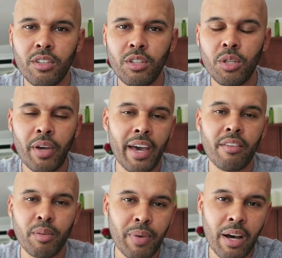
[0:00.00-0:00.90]
you
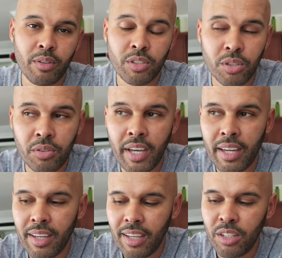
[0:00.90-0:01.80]
have the power to do
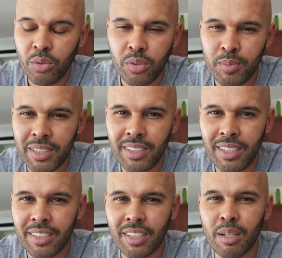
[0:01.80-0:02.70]
that and you don't want to be
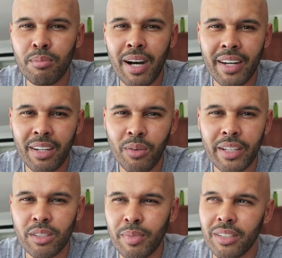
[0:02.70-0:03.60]
seen as a commodity,
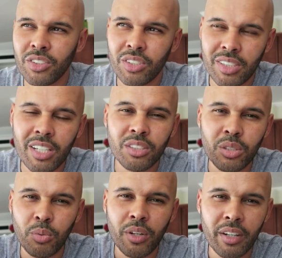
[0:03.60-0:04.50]
right? Somebody just
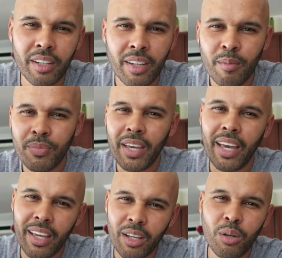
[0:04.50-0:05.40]
does the work
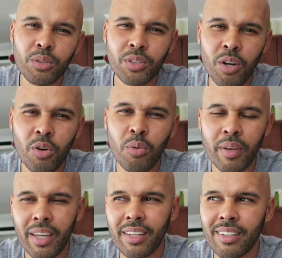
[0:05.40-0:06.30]
and goes
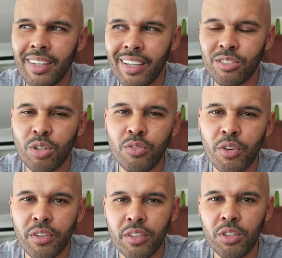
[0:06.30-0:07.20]
home and, and so
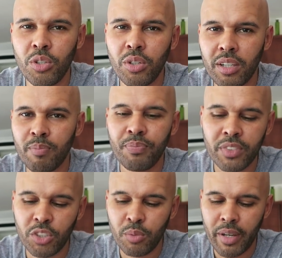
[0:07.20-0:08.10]
forth. You can
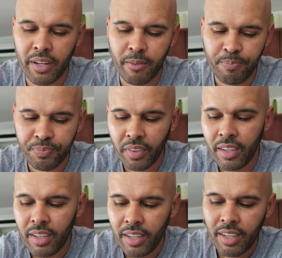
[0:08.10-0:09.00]
do better.
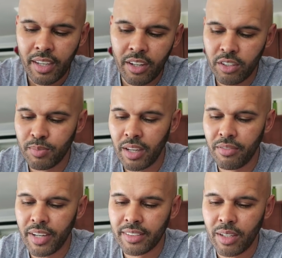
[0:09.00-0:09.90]
Here's my
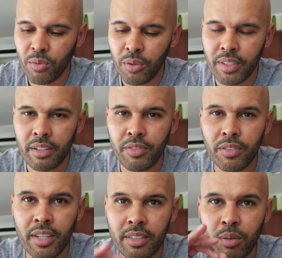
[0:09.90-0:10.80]
advice. I wrote down a
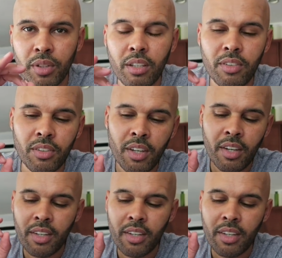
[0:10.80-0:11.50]
few things I want to give you